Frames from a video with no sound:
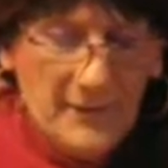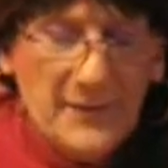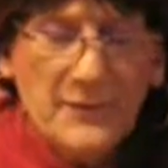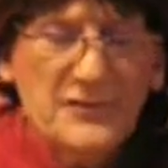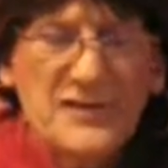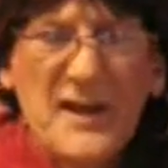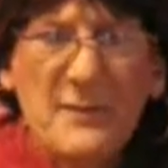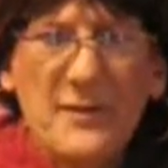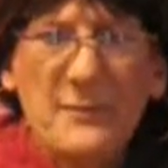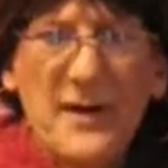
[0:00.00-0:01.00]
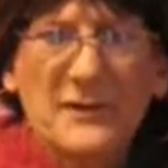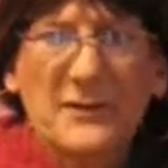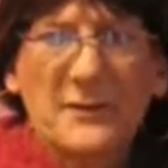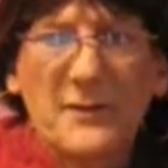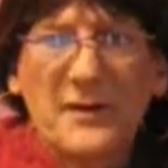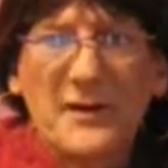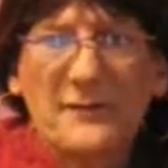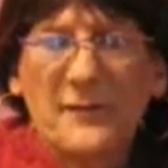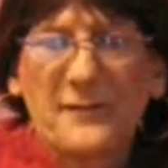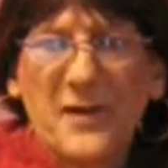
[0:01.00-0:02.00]
you know, shame on the medical community
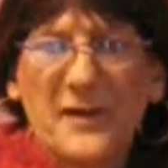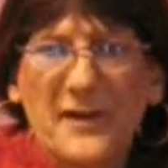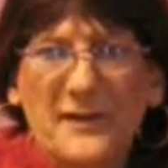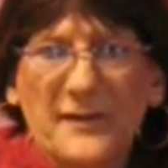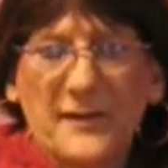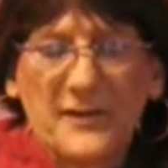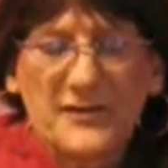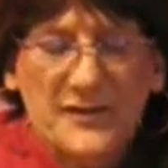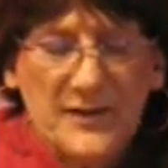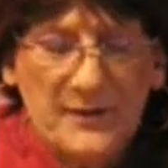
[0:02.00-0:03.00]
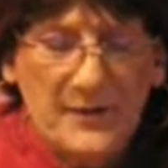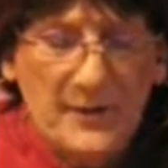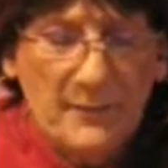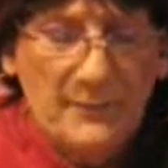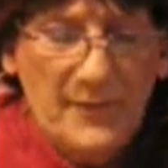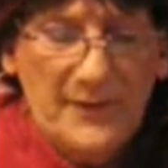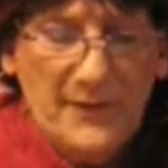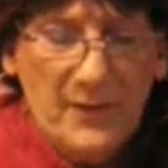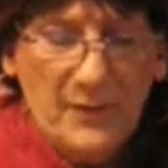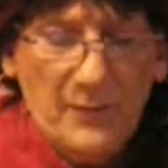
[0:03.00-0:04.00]
for falling into this shit.
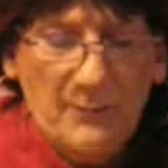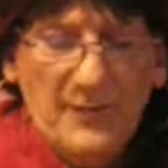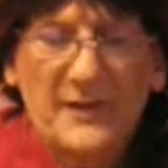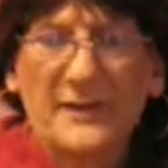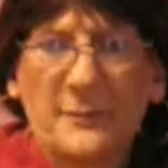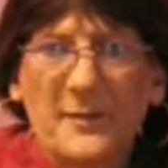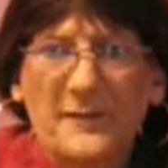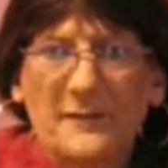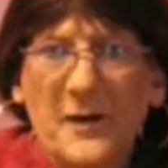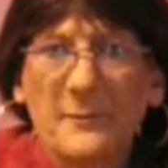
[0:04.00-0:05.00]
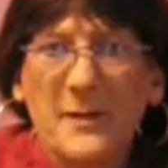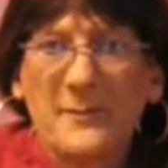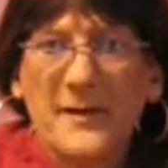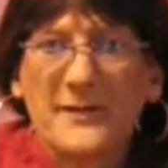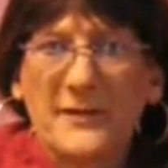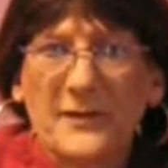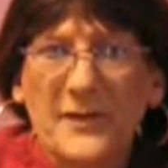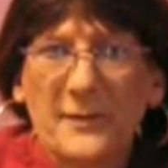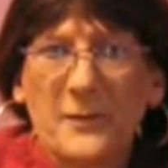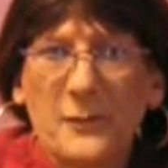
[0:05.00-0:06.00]
It's all because of Big Pharma,
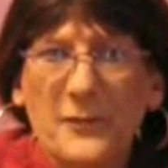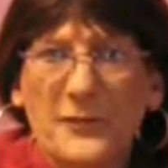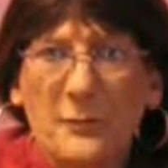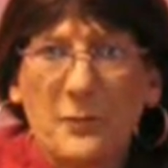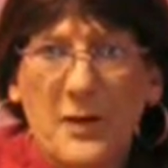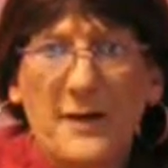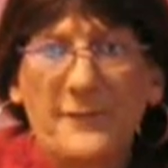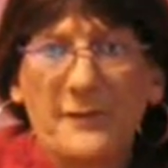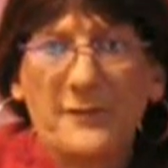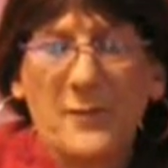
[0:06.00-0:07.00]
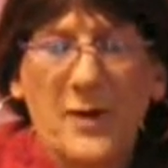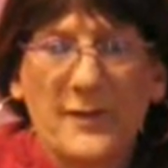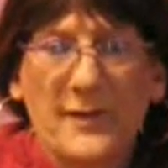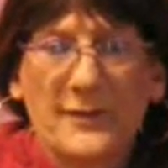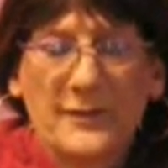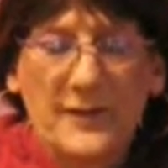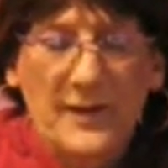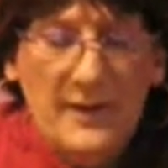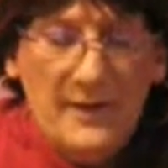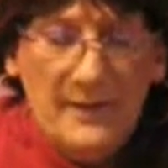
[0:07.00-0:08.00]
basically. They're the ones who profit from all this.
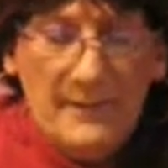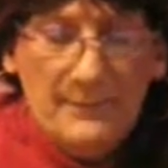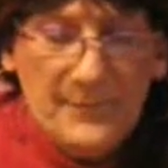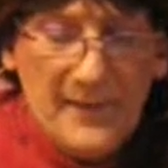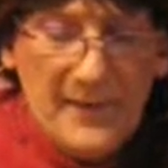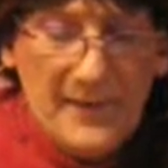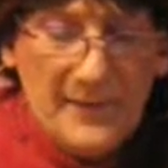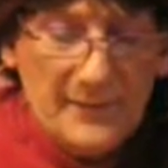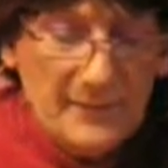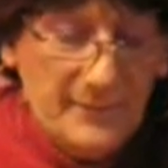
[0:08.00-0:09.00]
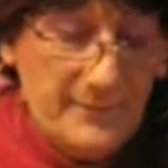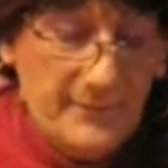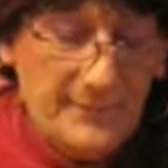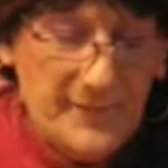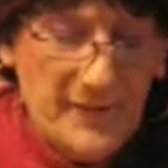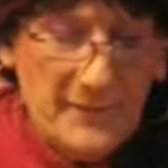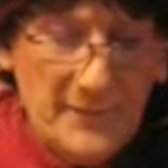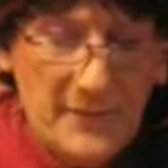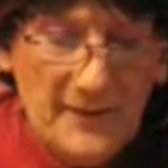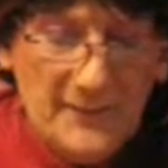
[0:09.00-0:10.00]
And I
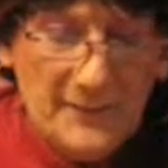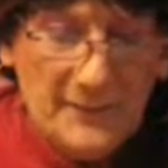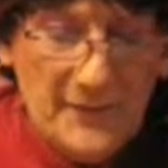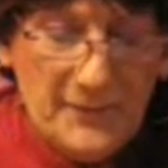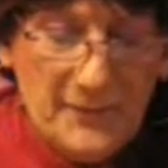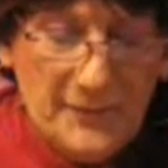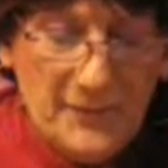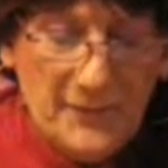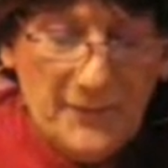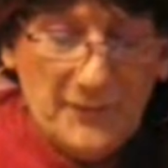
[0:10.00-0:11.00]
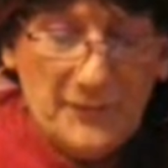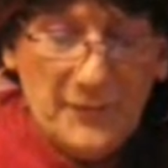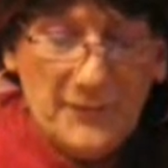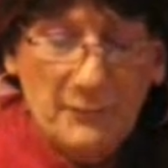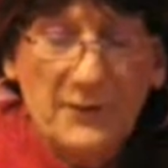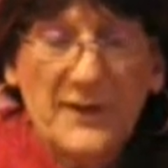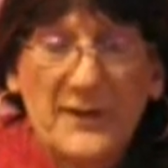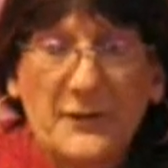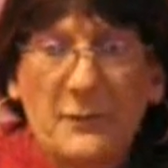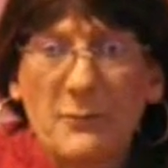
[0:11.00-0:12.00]
don't know, I just feel it's
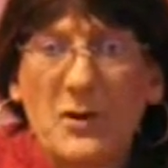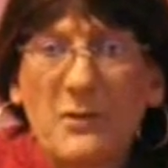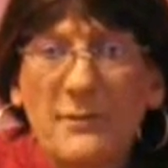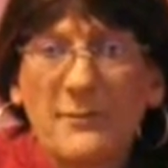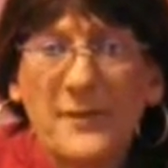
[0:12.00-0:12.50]
really criminal,